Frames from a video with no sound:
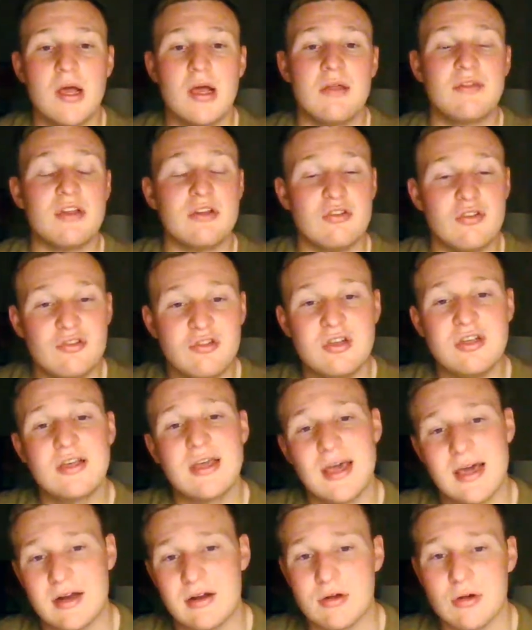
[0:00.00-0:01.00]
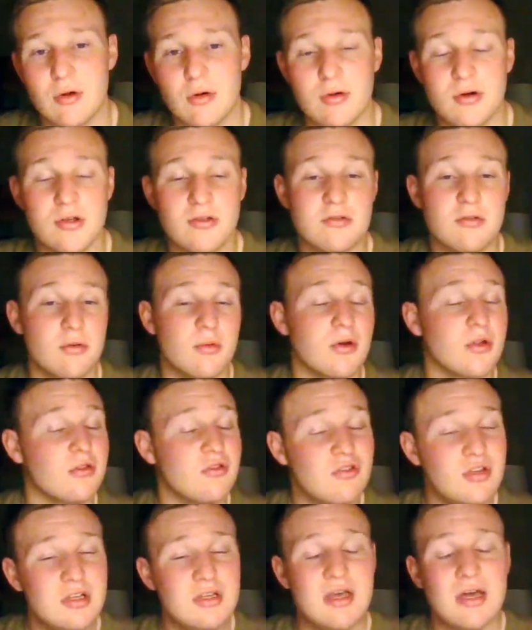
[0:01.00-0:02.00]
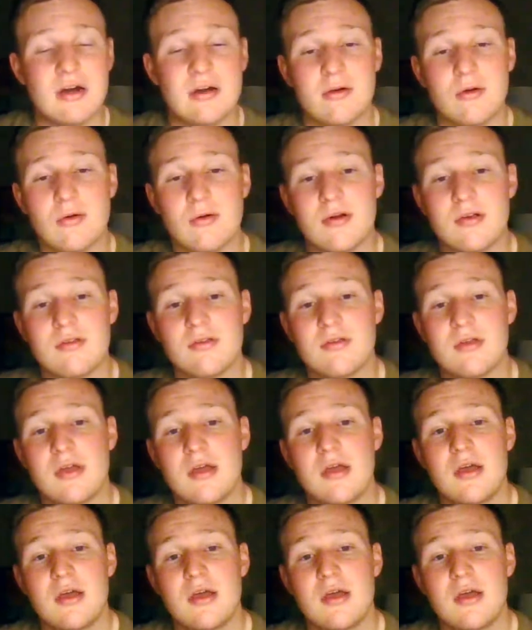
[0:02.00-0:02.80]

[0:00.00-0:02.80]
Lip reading: the G categories. So what are the G categories?